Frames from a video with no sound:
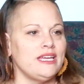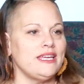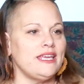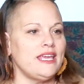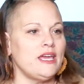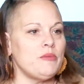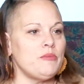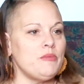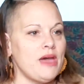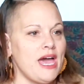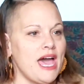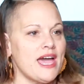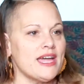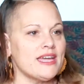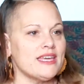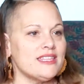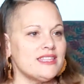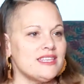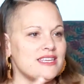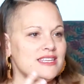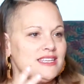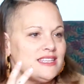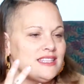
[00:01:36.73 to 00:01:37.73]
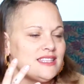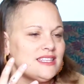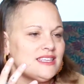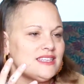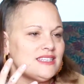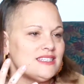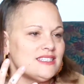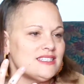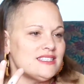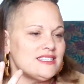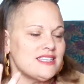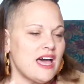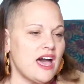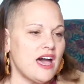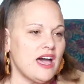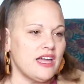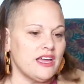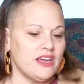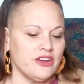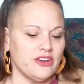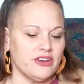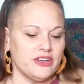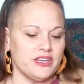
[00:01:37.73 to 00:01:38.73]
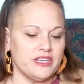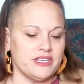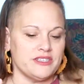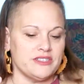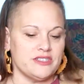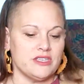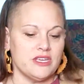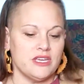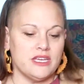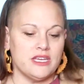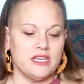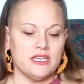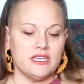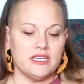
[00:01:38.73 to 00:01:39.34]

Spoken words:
get back, the desire is